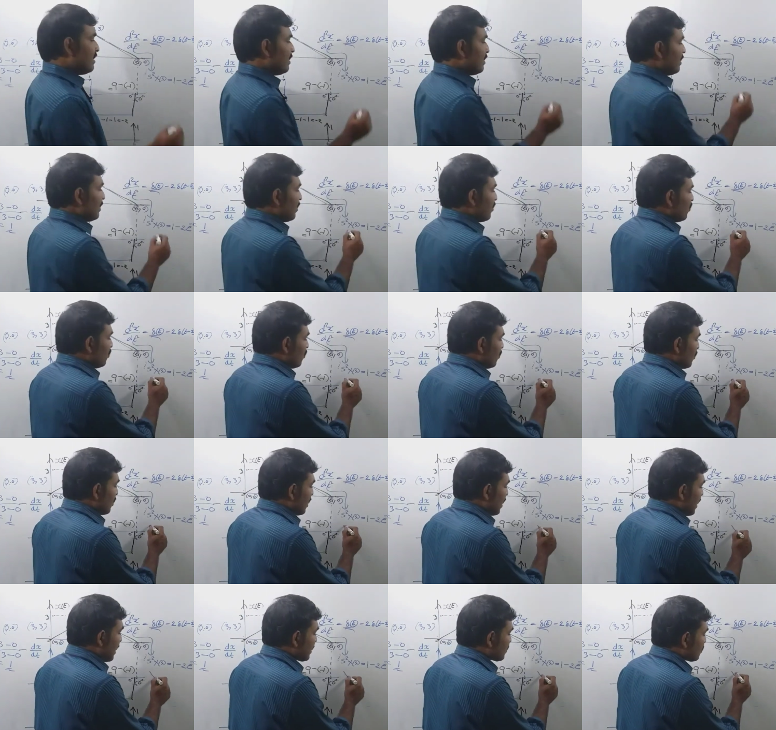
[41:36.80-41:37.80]
Now
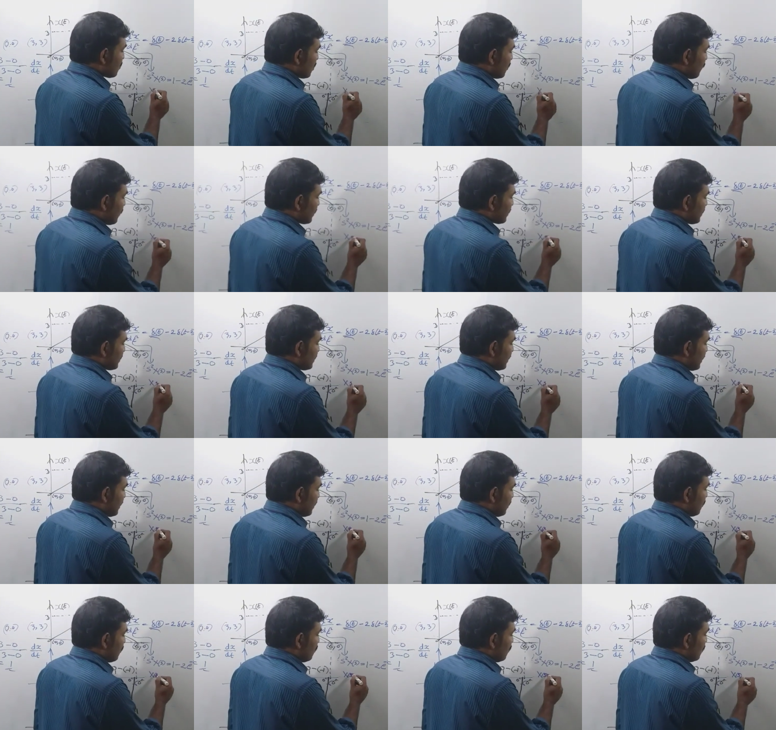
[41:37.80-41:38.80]
x of x is
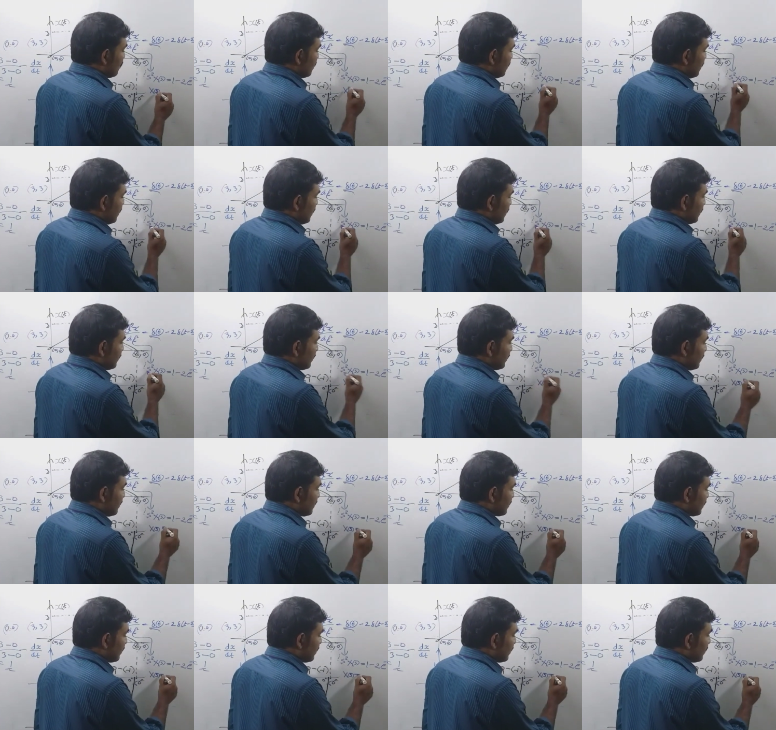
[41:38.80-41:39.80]
equal to, this
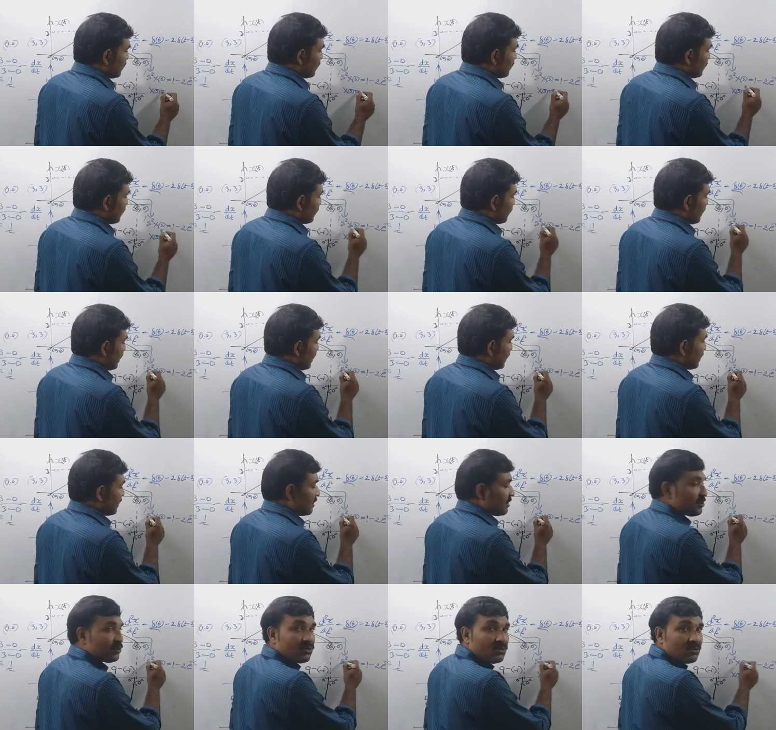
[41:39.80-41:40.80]
is
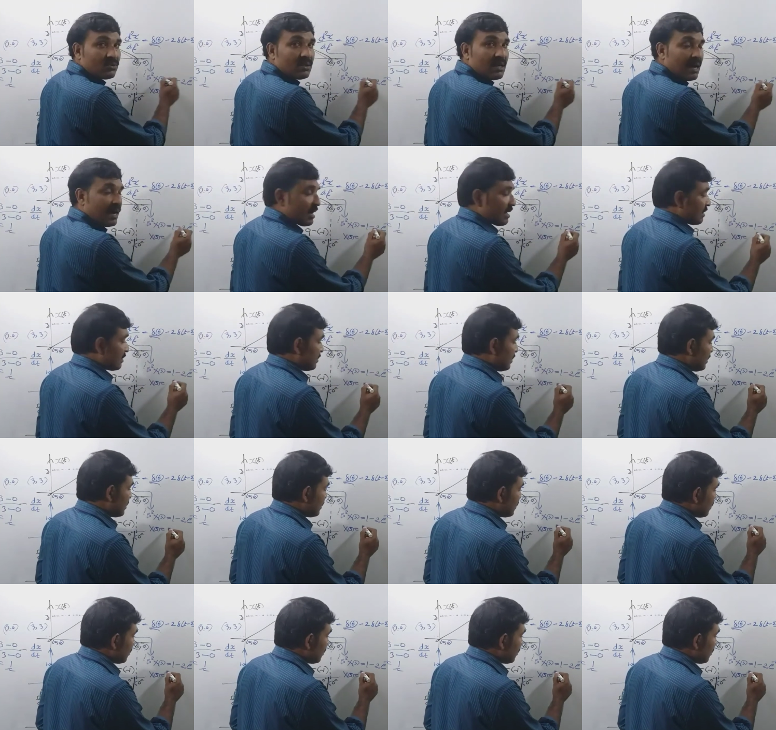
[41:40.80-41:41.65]
taking to the RHS,